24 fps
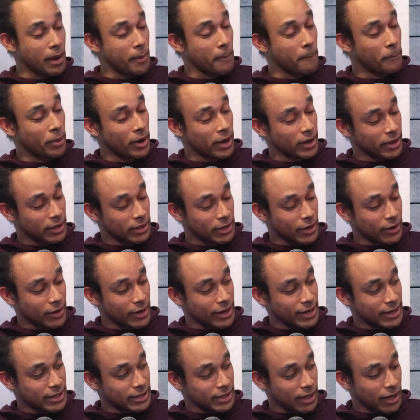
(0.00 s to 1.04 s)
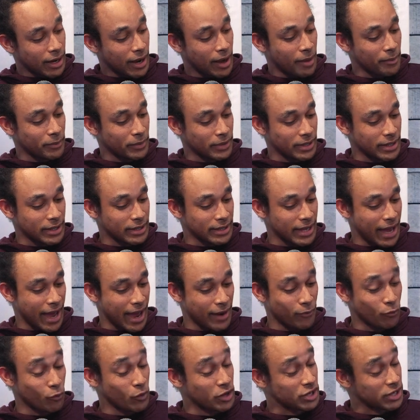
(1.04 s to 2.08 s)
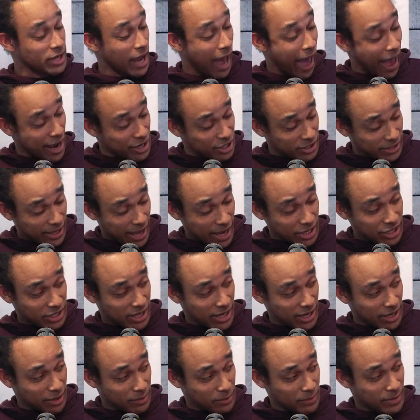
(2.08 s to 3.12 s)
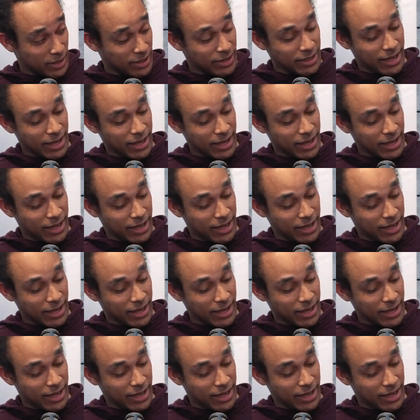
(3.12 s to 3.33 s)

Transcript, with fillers: but there is a company that which actually educated me.